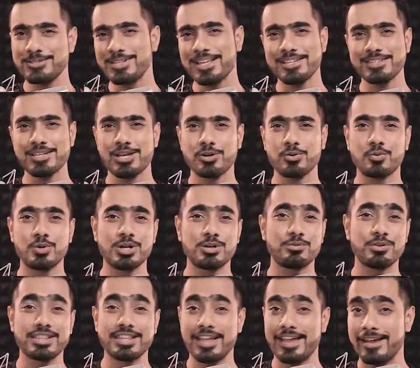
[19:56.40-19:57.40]
that's how to work
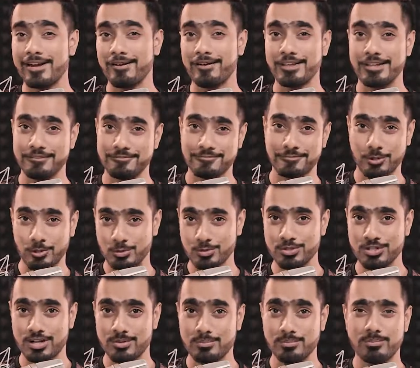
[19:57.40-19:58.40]
with hair in
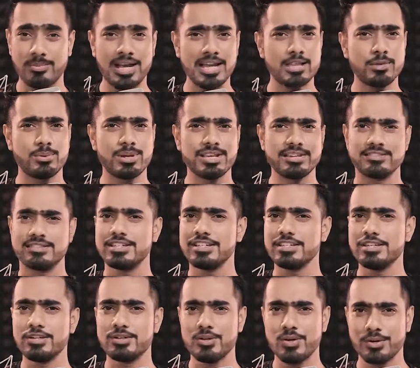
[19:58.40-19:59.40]
Photoshop. By the way, did
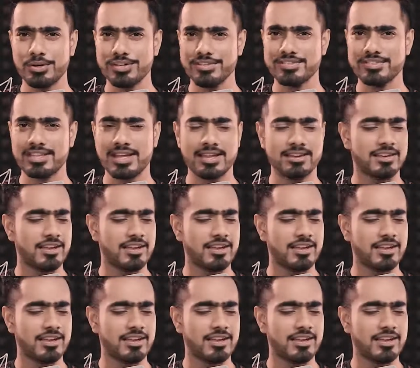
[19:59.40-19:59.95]
you notice that